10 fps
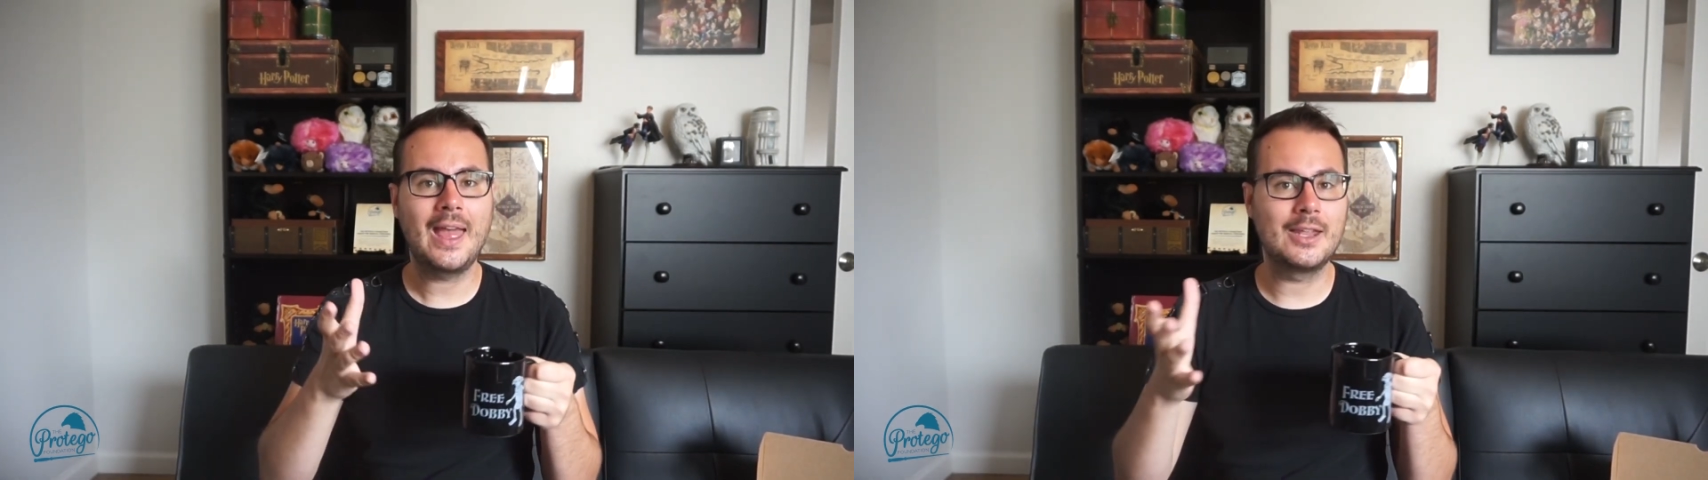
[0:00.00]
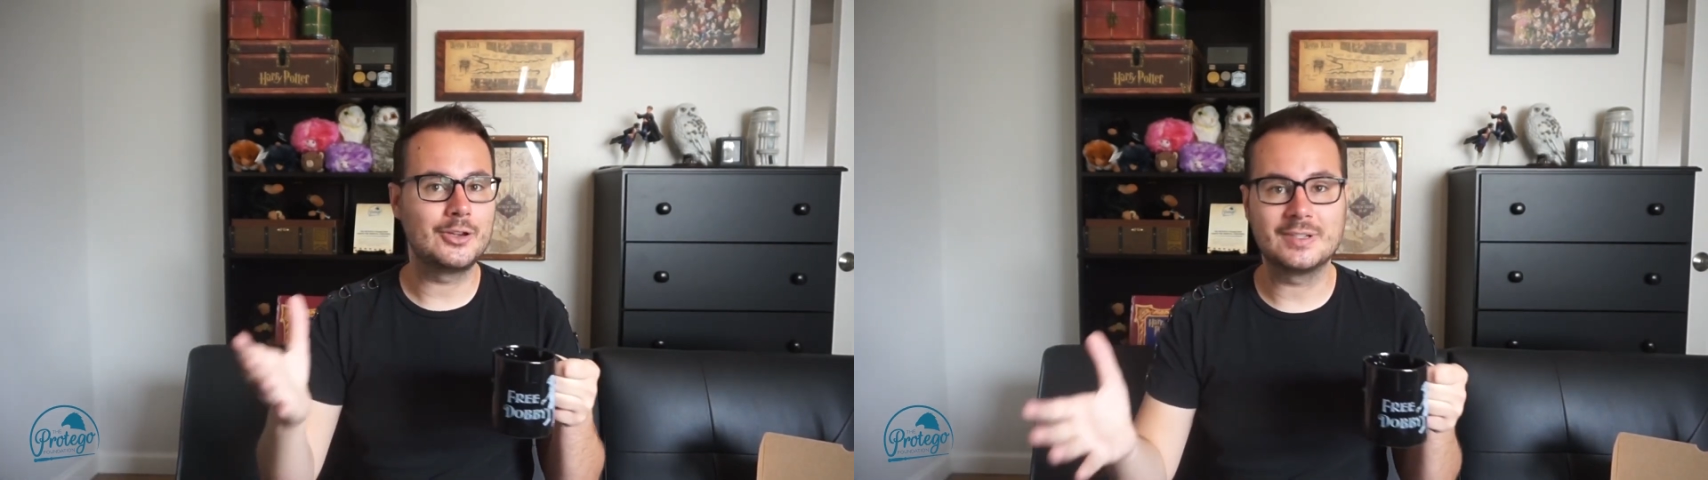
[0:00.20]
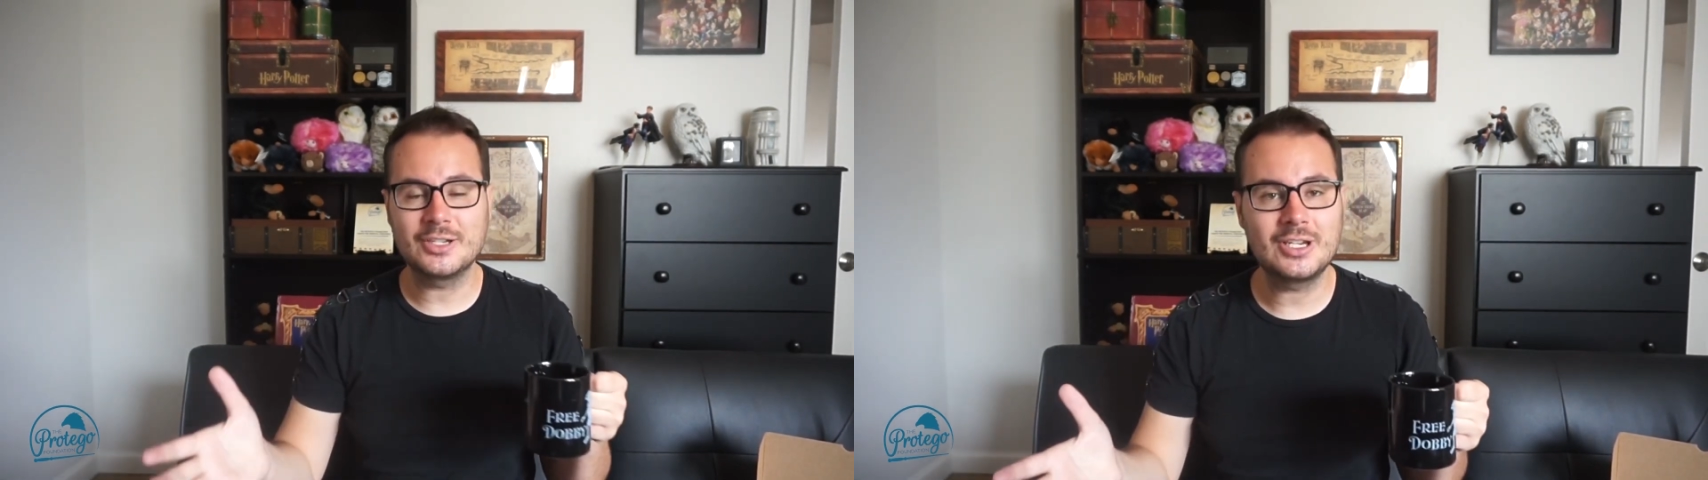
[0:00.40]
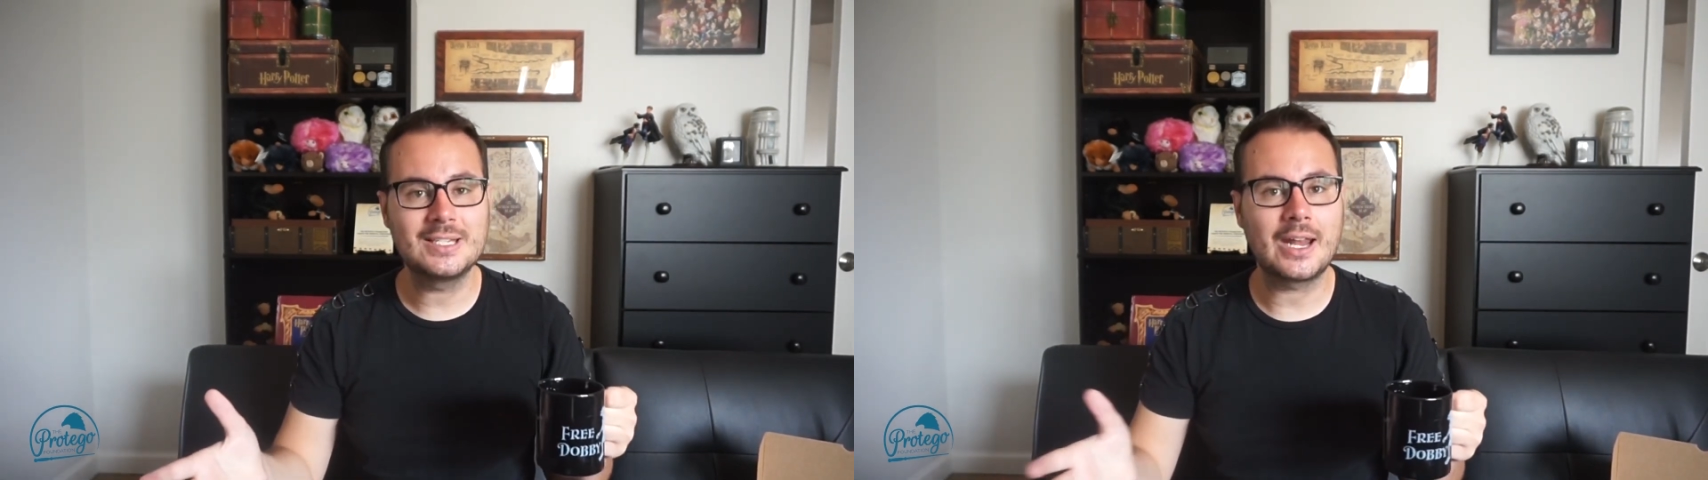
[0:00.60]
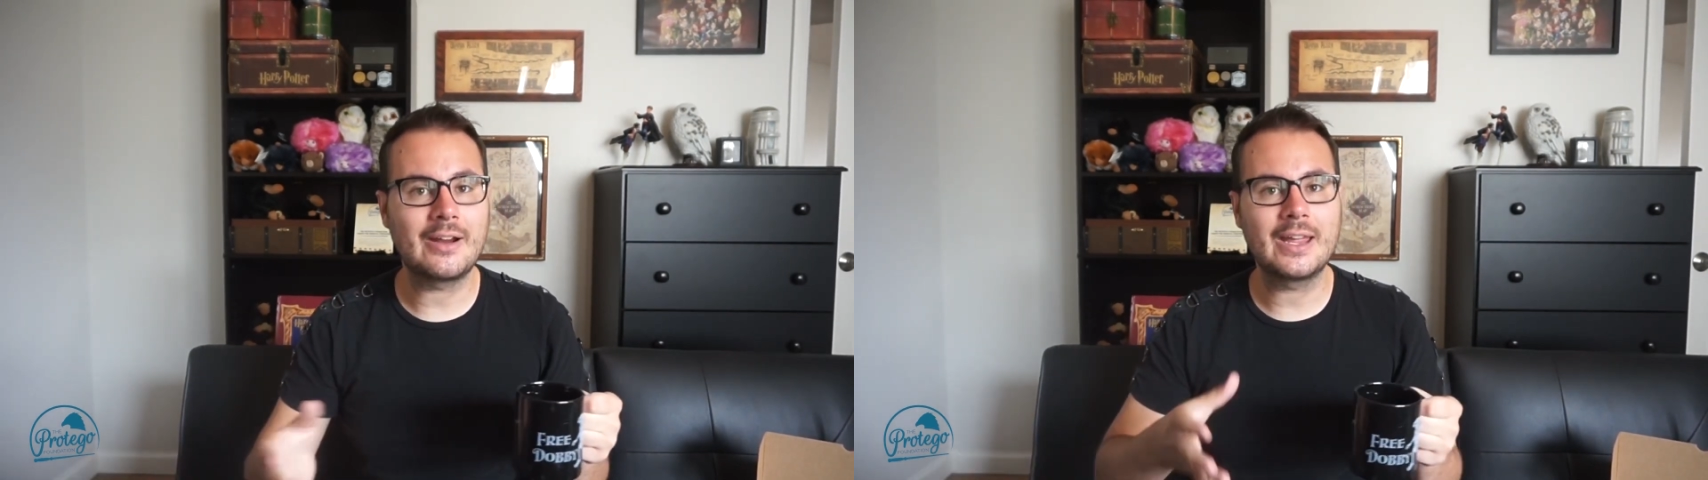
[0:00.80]
and you're
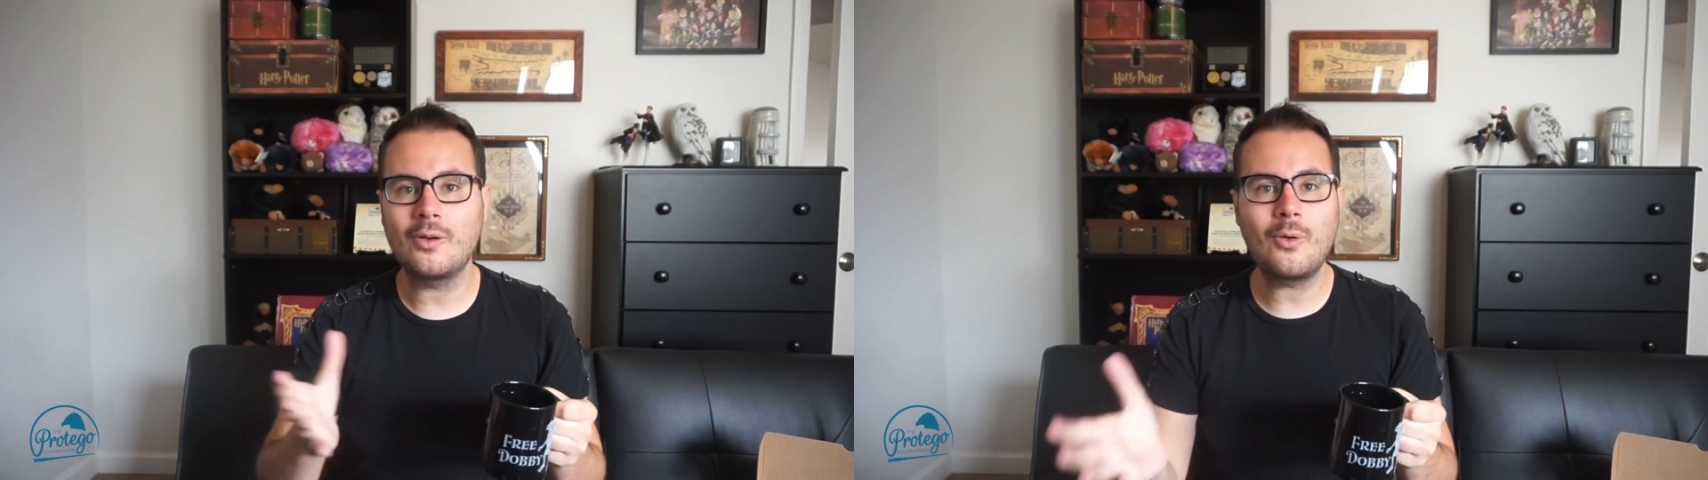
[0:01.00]
ditching dairy,